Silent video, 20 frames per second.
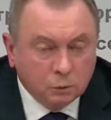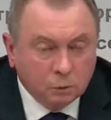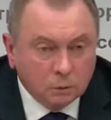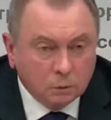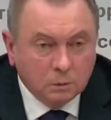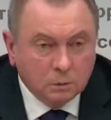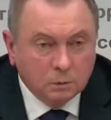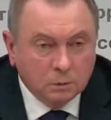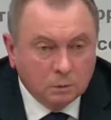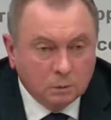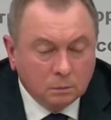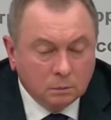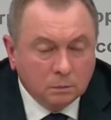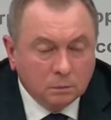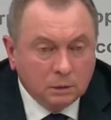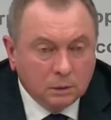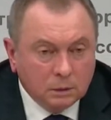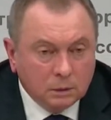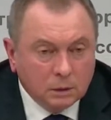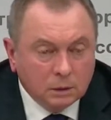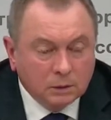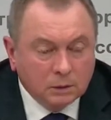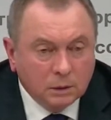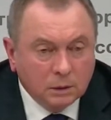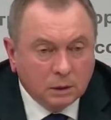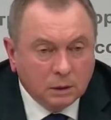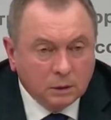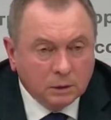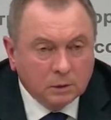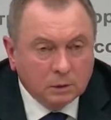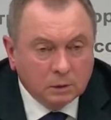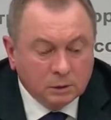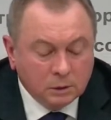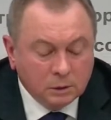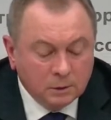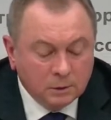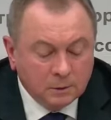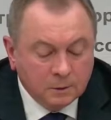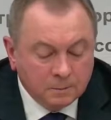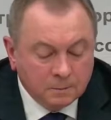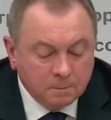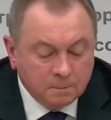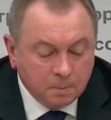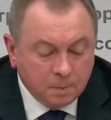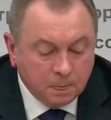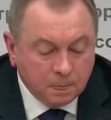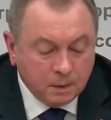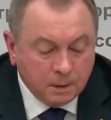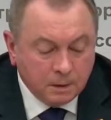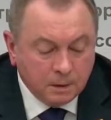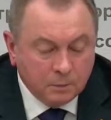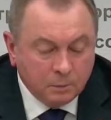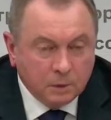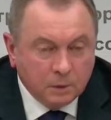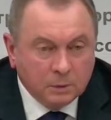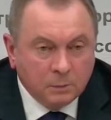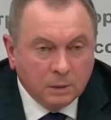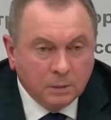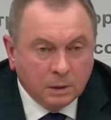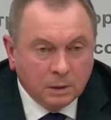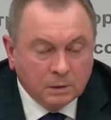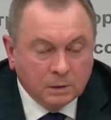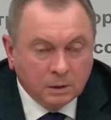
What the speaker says: do that, we will find some other partners